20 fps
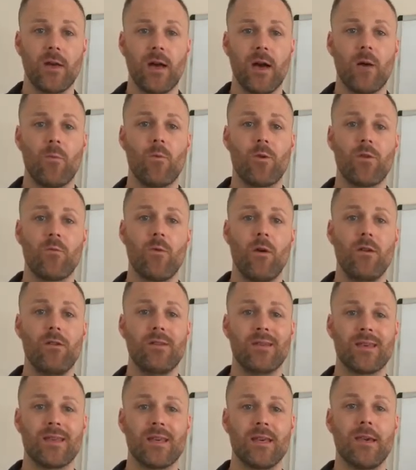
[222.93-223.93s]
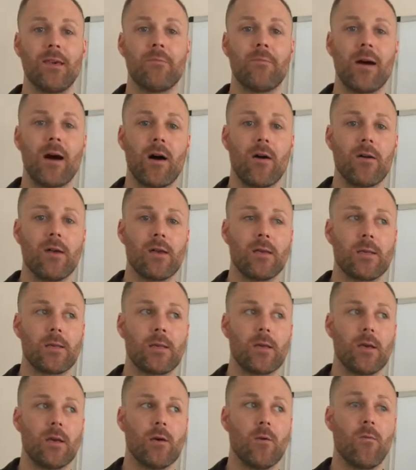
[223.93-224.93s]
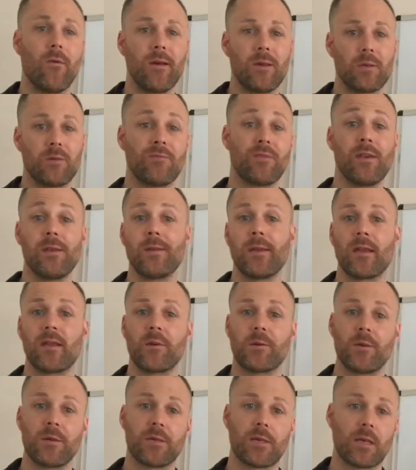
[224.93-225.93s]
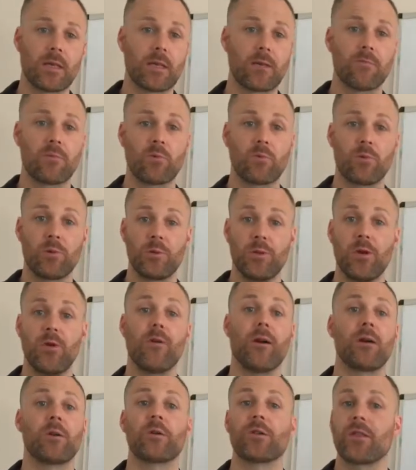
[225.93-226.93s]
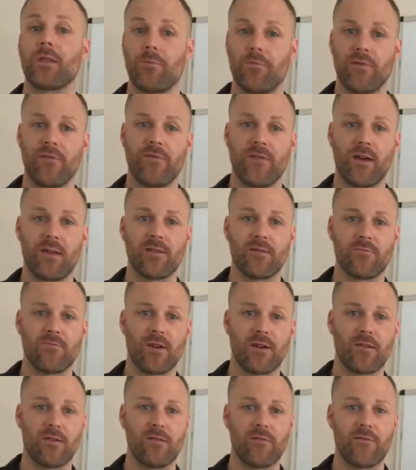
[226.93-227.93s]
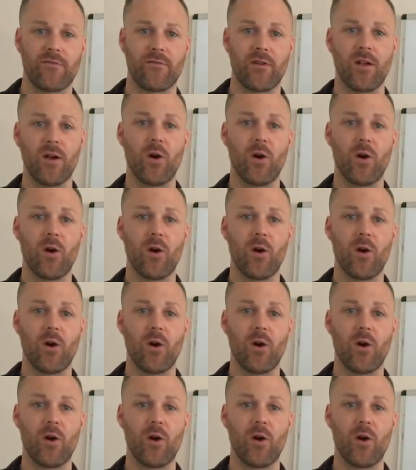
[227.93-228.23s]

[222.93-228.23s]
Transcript: And what I want you to think about is, which of these energy systems would you actually prefer to run off?